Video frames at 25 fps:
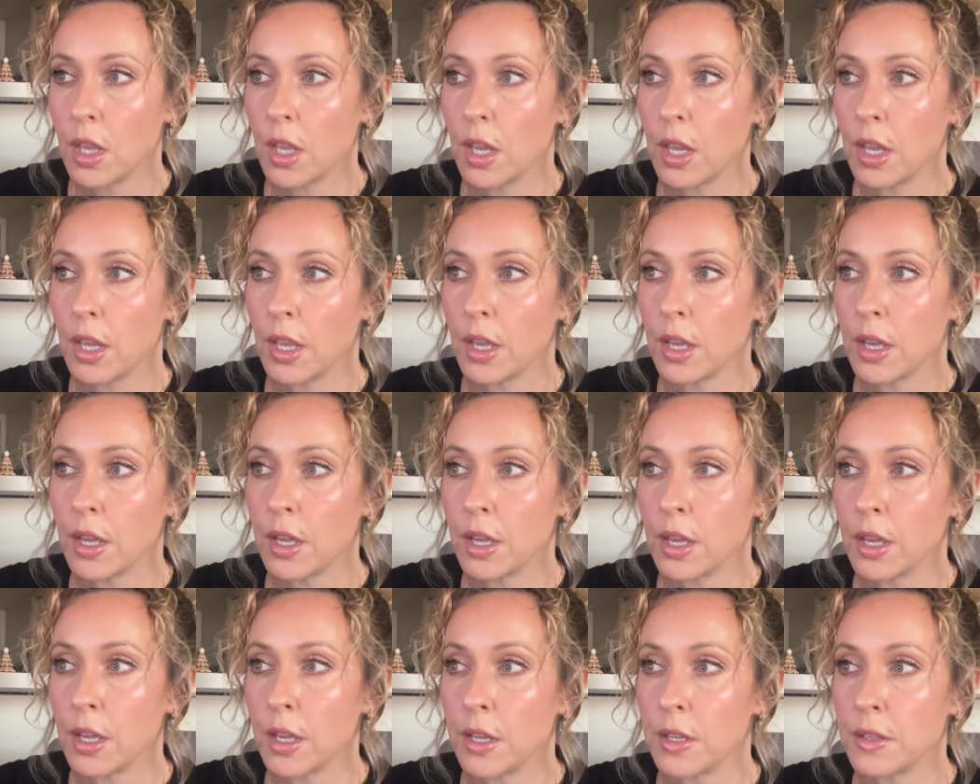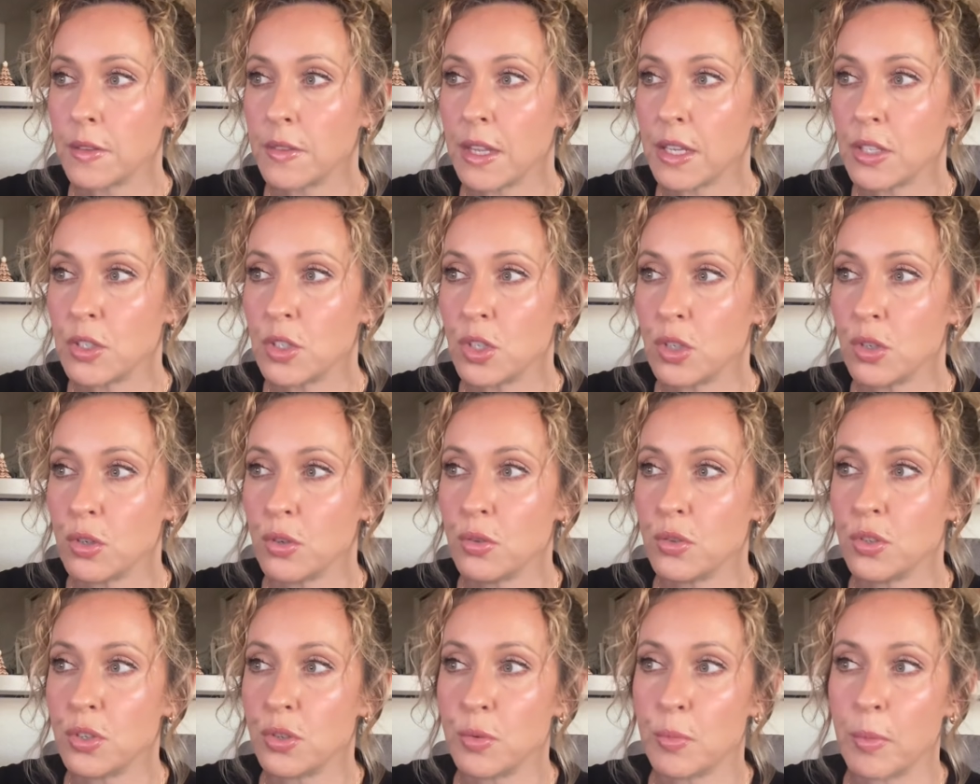And they
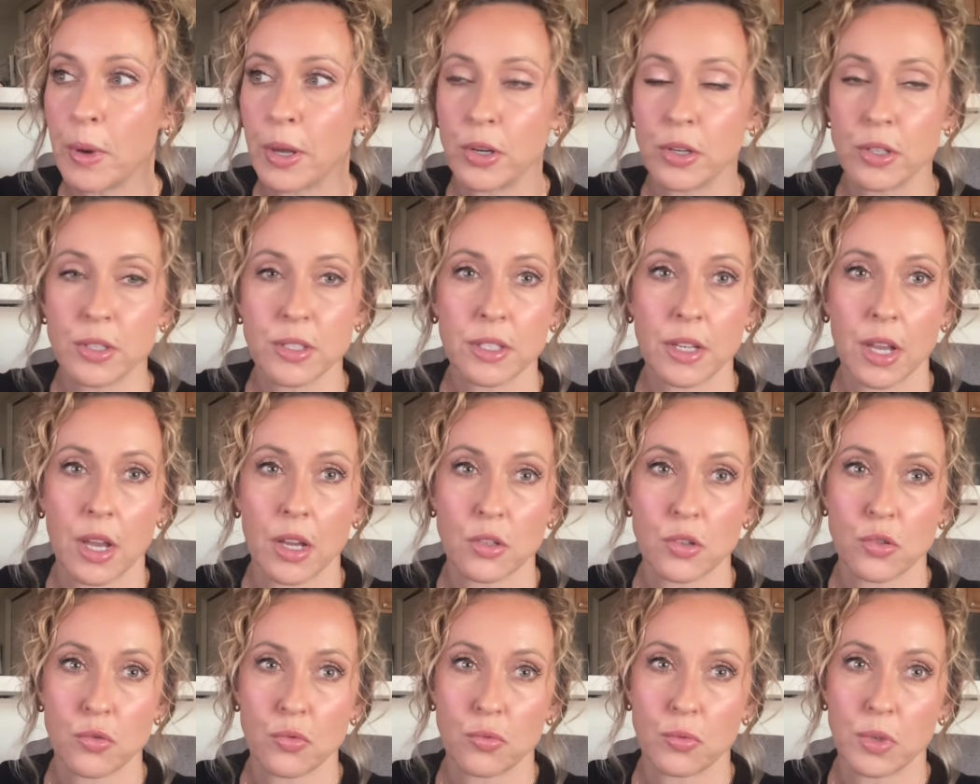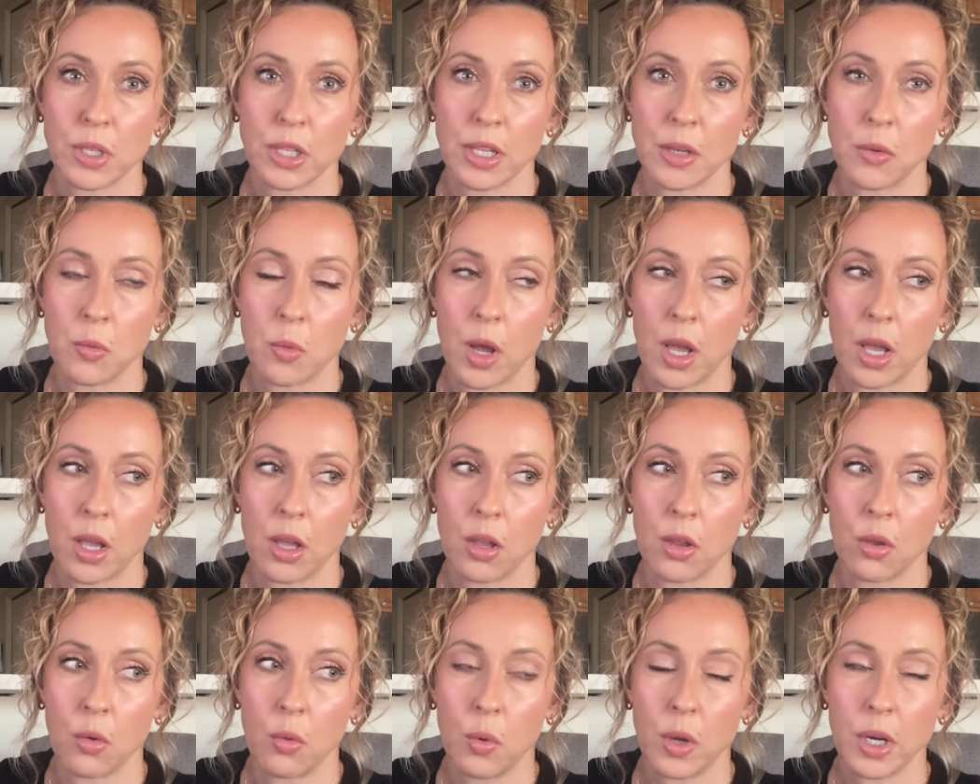do butterscotch really
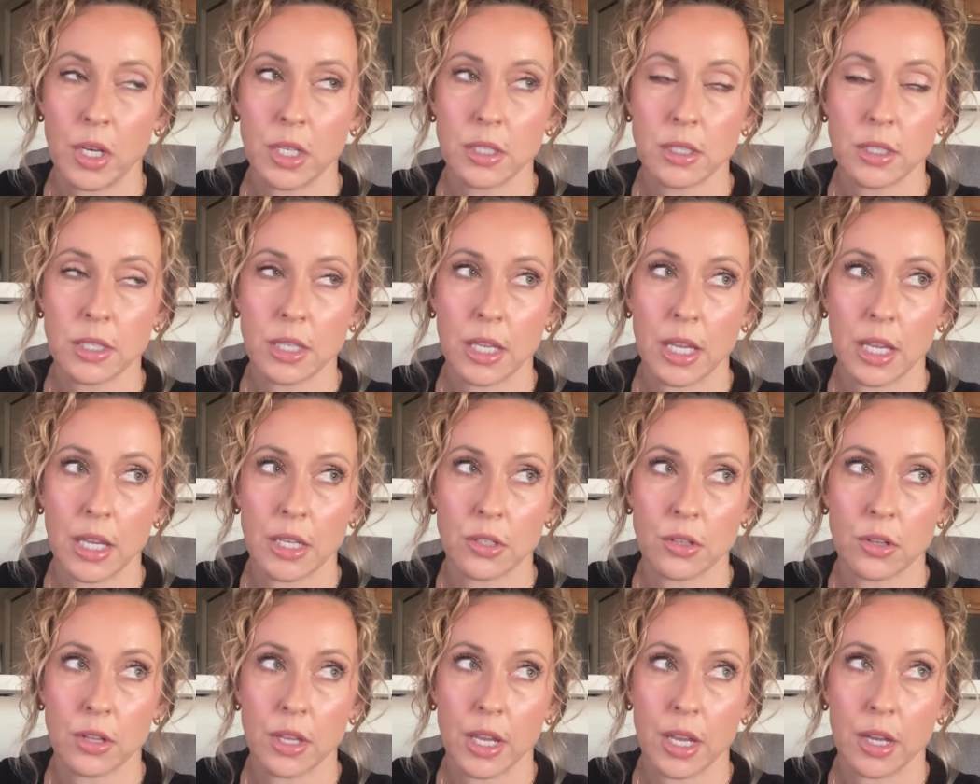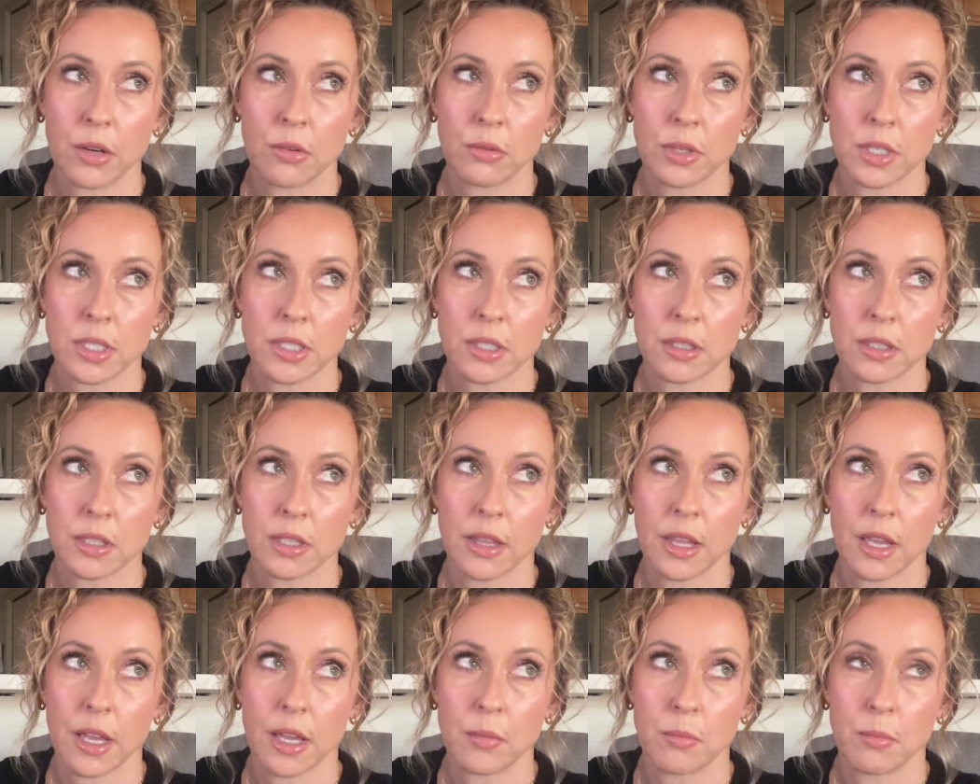well. What is the candle I had recently
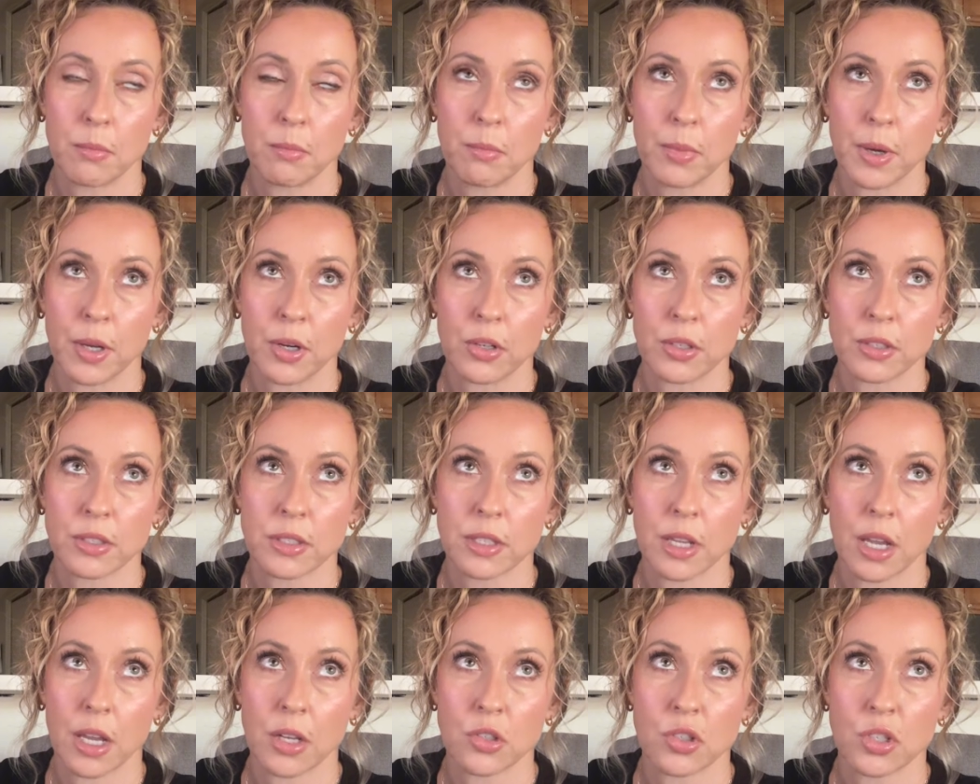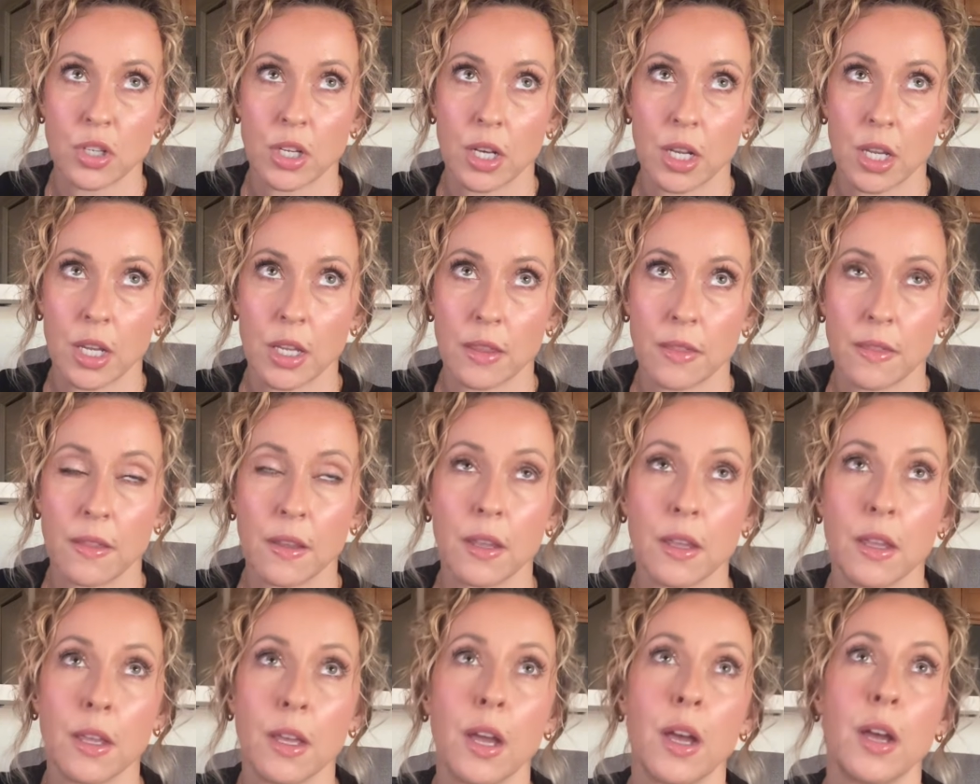that had butterscotch in it?
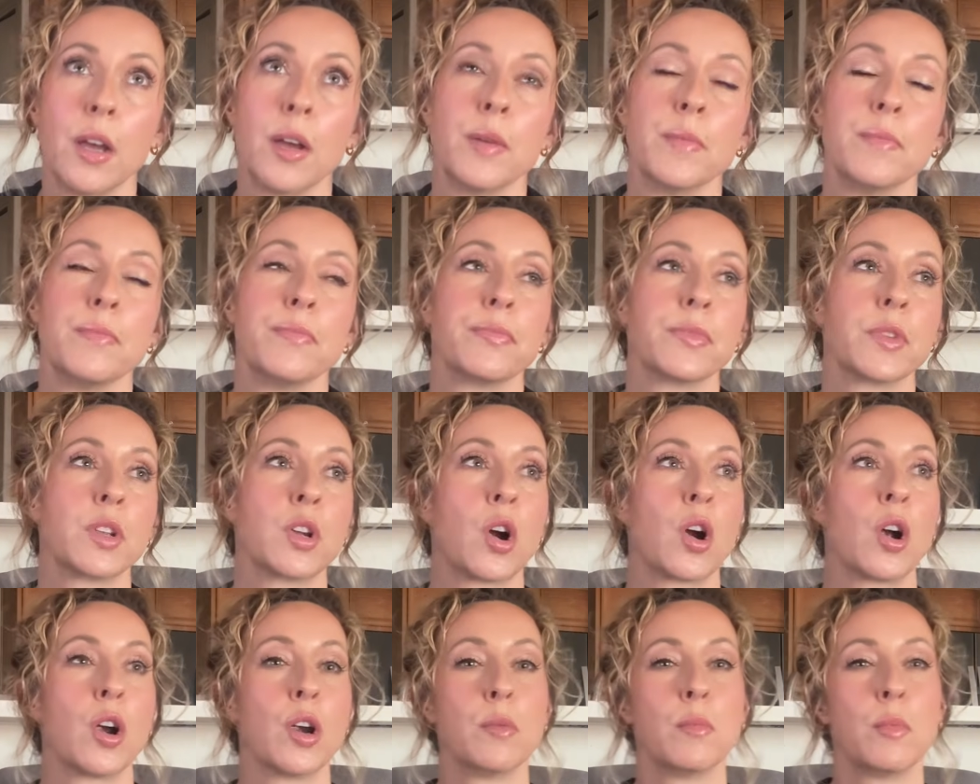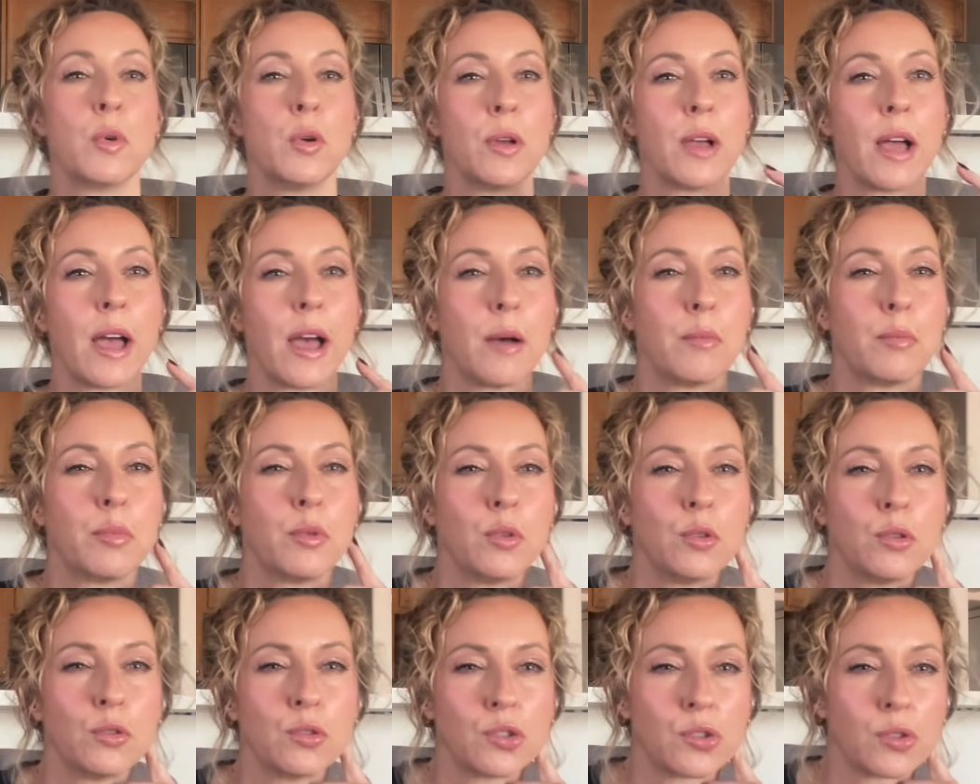The caramel
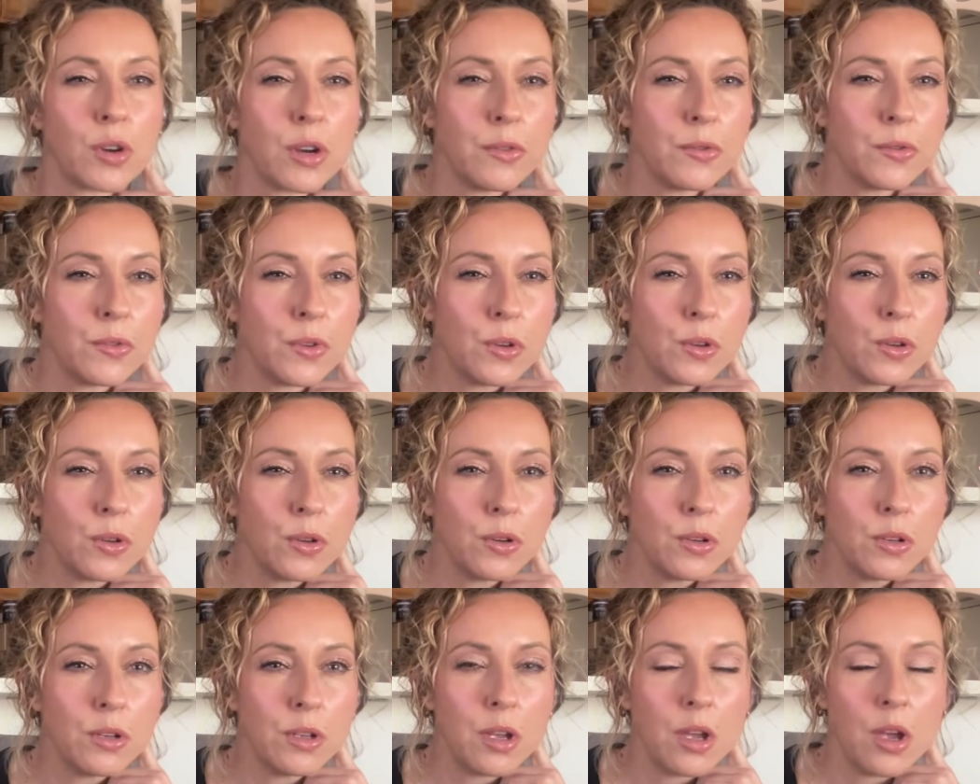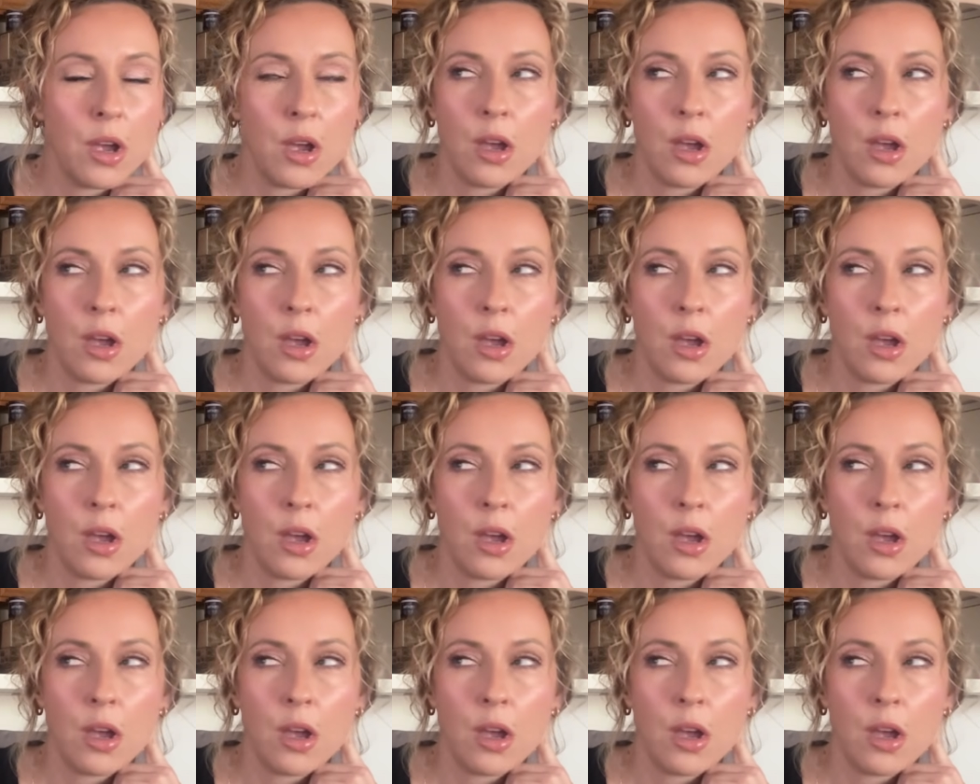apple truffle.